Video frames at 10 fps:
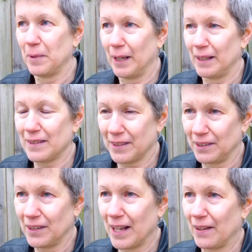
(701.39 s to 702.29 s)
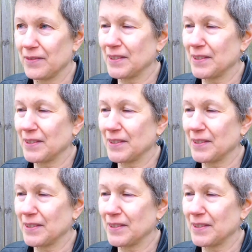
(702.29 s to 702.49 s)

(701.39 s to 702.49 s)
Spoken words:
might still have